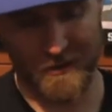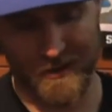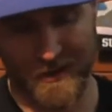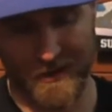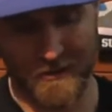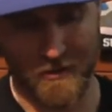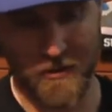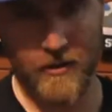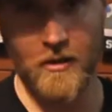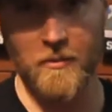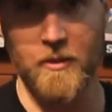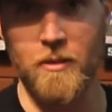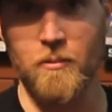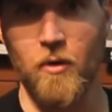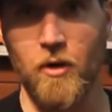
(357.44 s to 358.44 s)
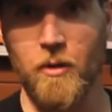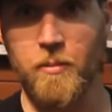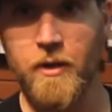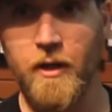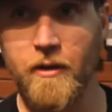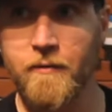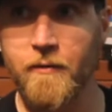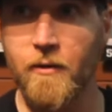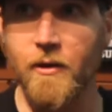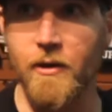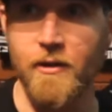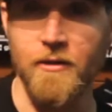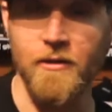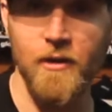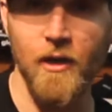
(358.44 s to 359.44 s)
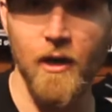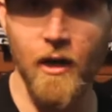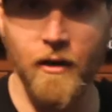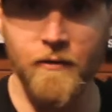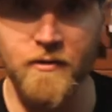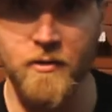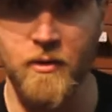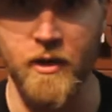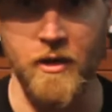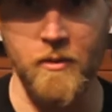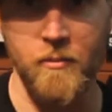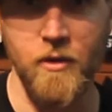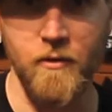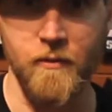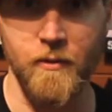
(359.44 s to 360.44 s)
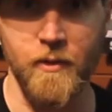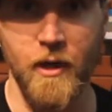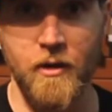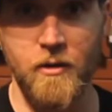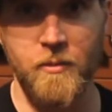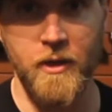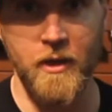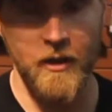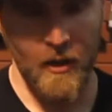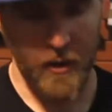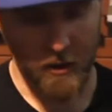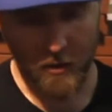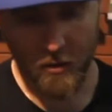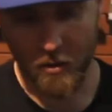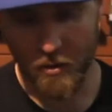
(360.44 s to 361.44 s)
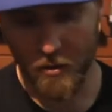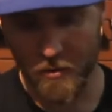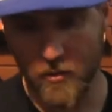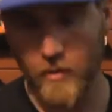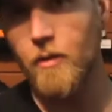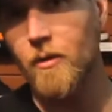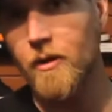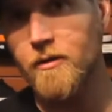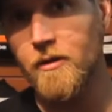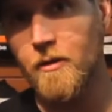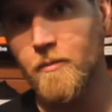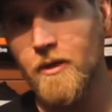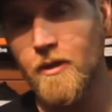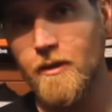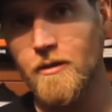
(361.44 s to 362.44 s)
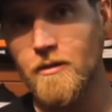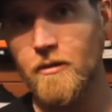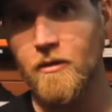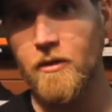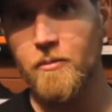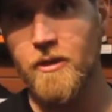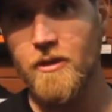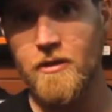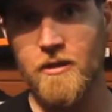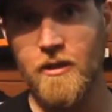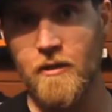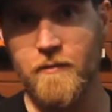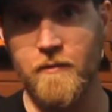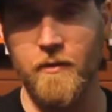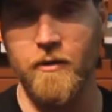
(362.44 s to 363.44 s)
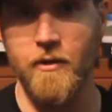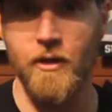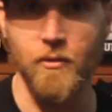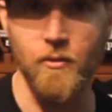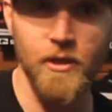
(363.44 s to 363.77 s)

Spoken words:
that's going to be more playful and soft so I can move around a bit? Or do I want something that's a little bit stiffer and